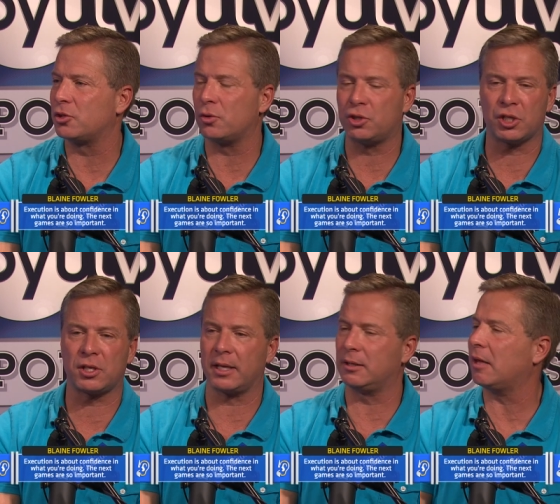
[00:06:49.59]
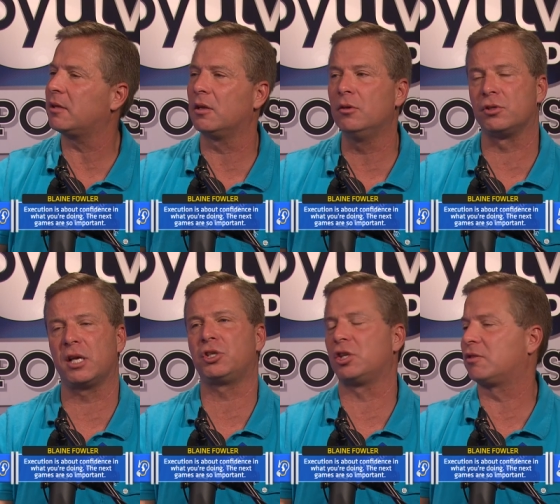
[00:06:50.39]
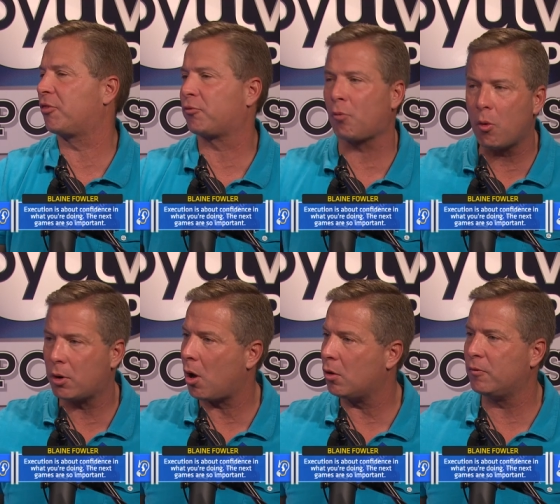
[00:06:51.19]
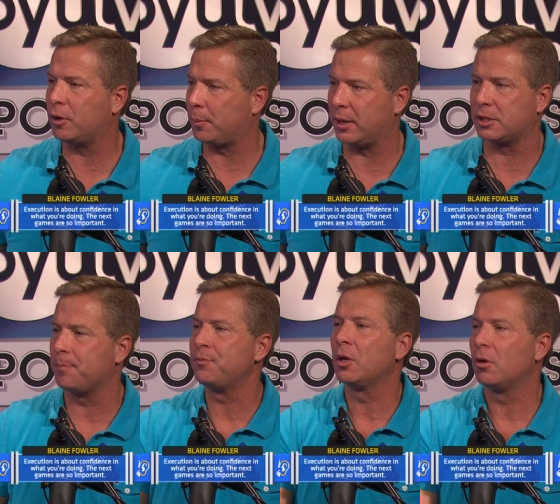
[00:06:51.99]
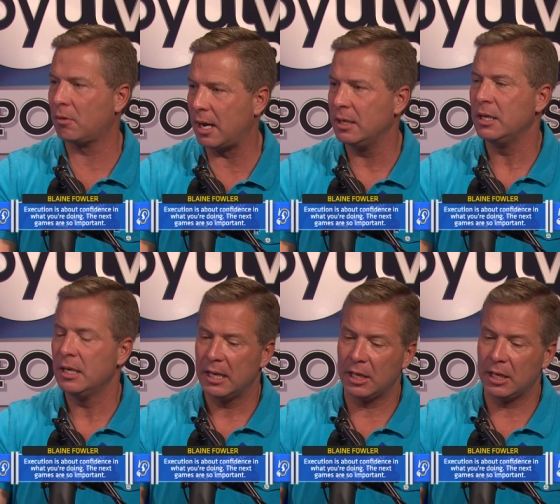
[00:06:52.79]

So it's yes. just like nothing to lose. Let's just throw it all Maybe over. Maybe soft place. coverage right. potentially.